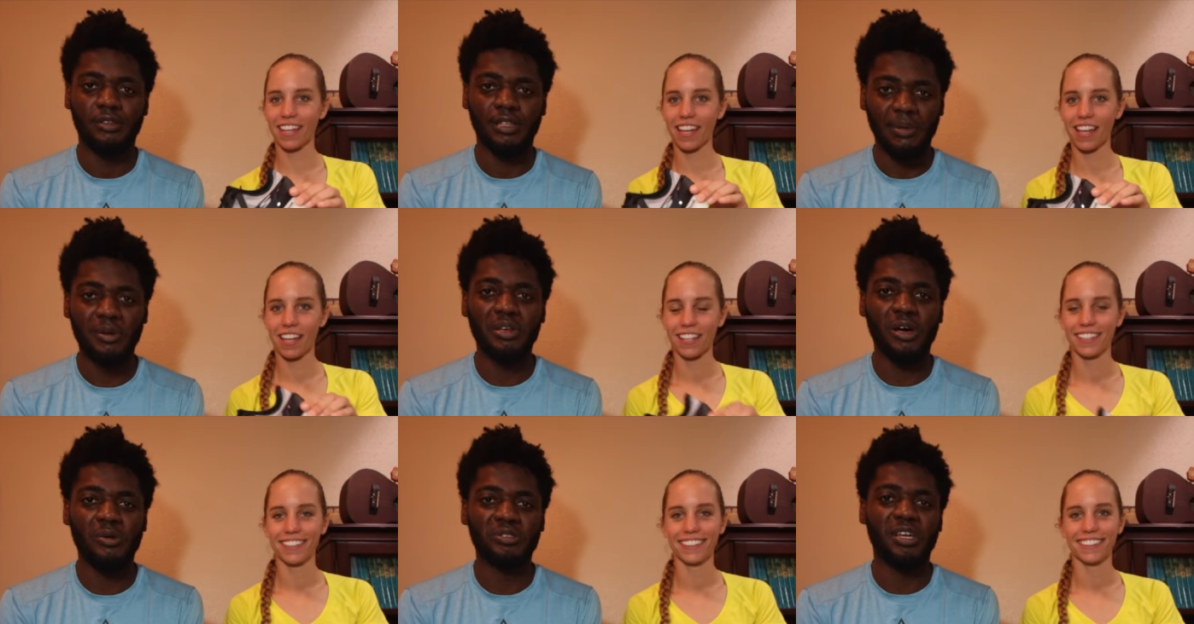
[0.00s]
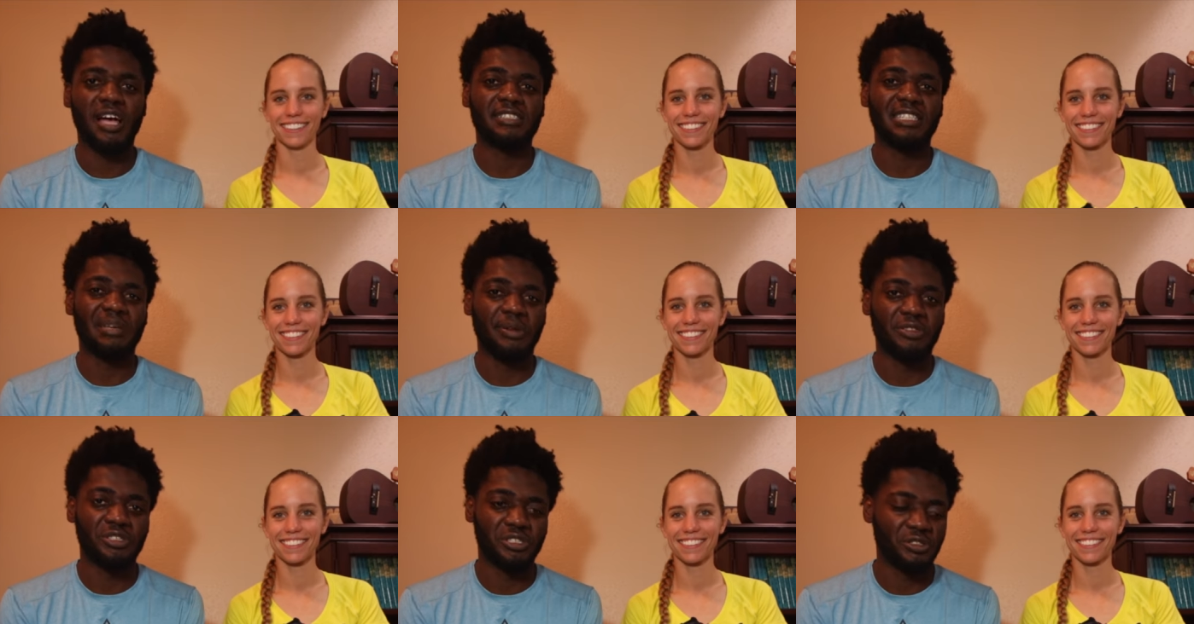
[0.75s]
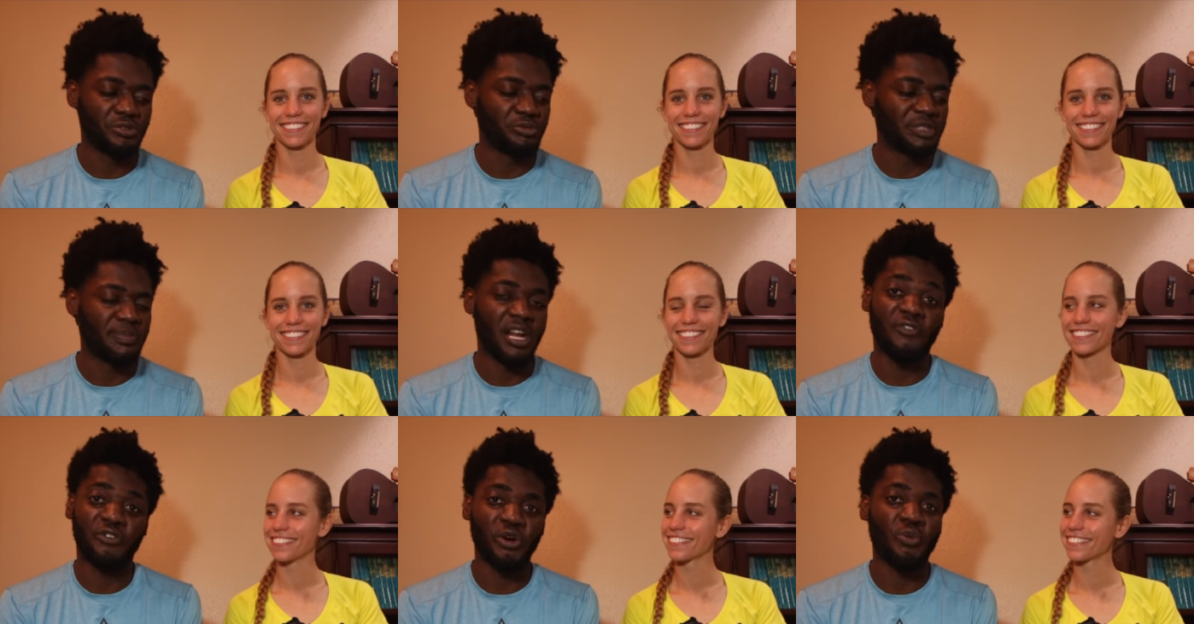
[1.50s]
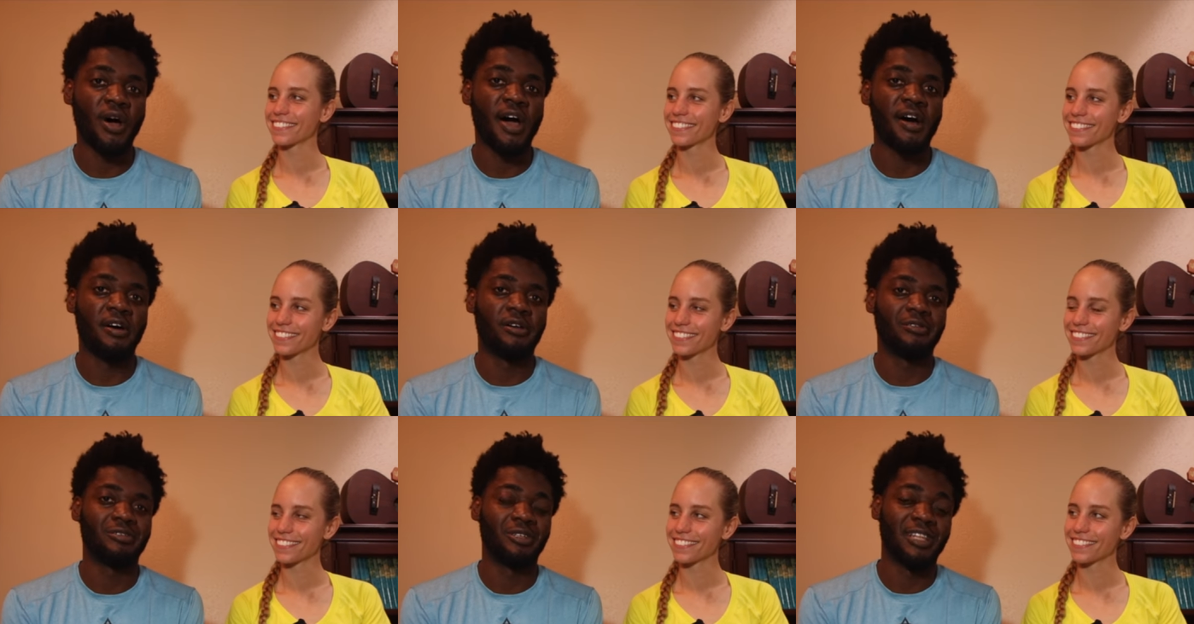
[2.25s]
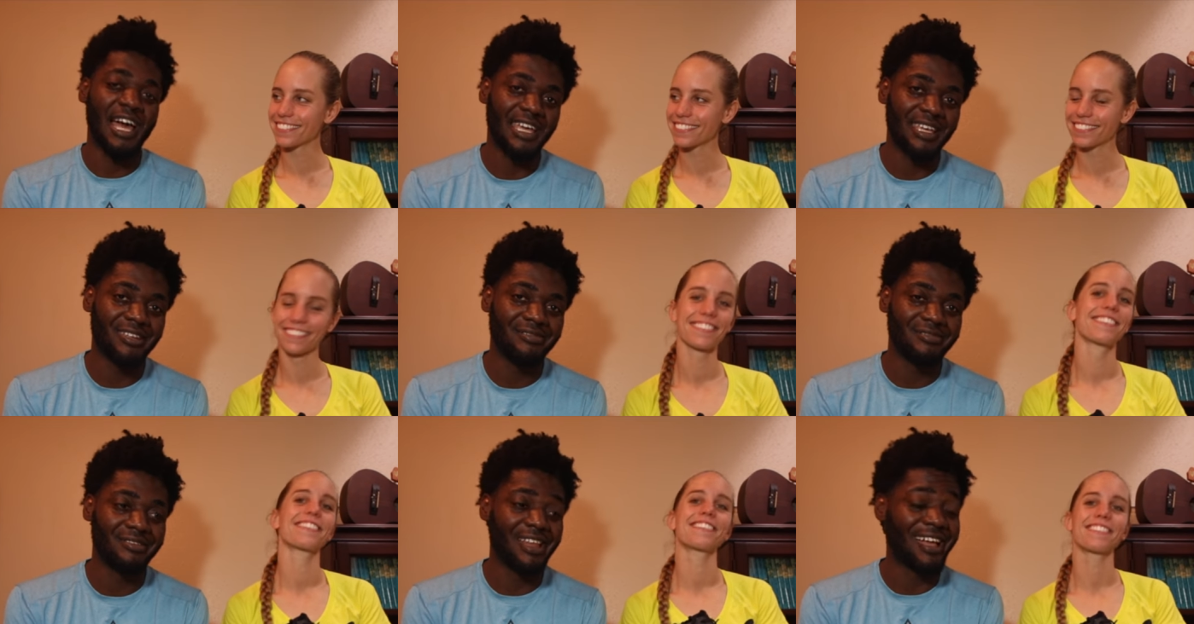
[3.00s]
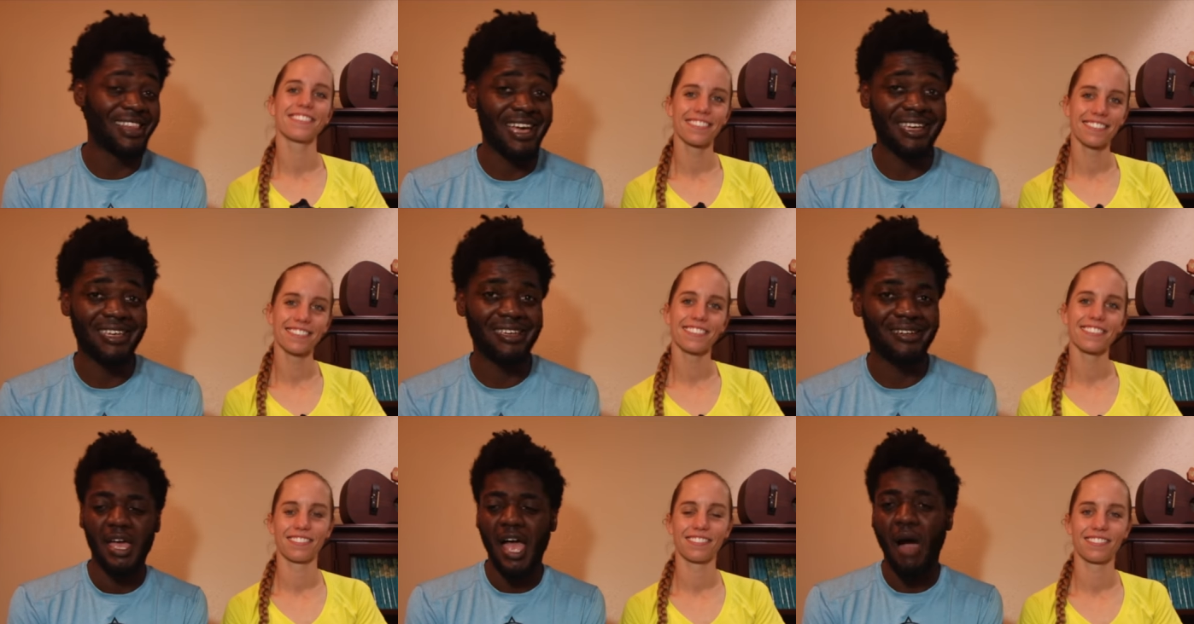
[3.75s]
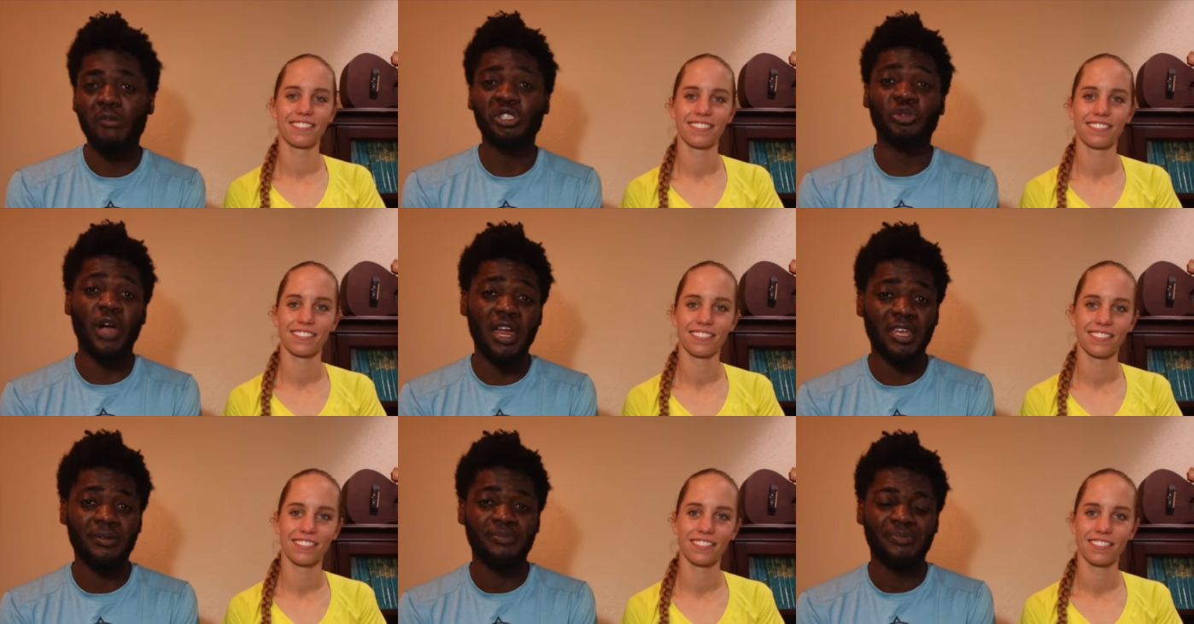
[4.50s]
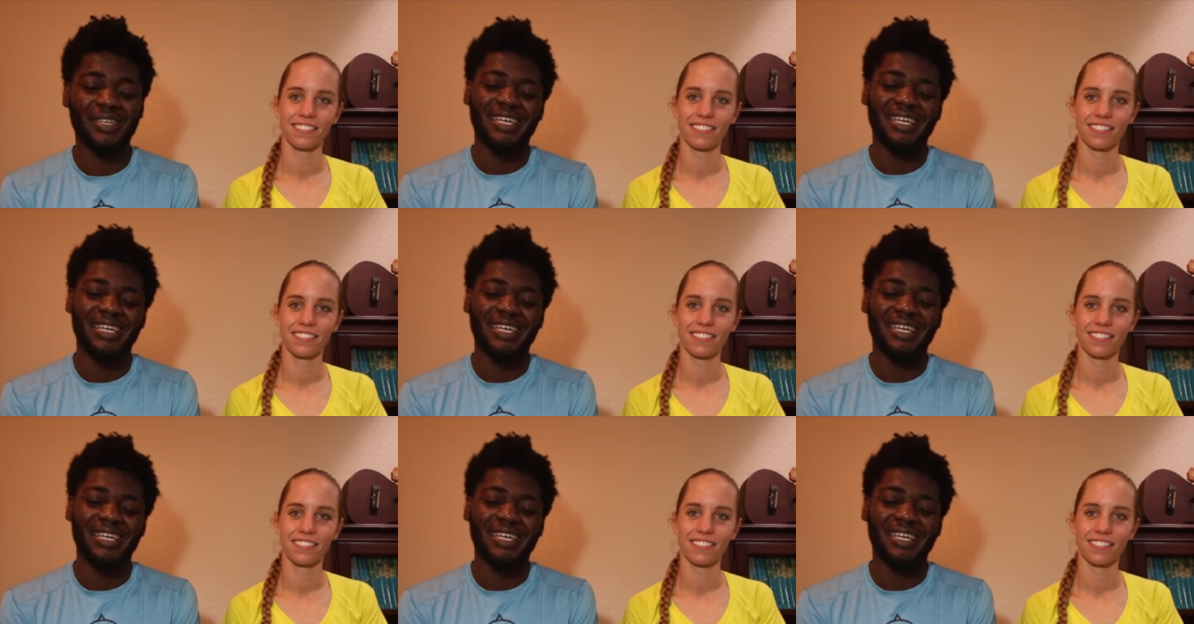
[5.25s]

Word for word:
Speaker 1: Let me know what you guys think about the shoe. It's been out for a while. Do you like it? Not like it? How would you rate it?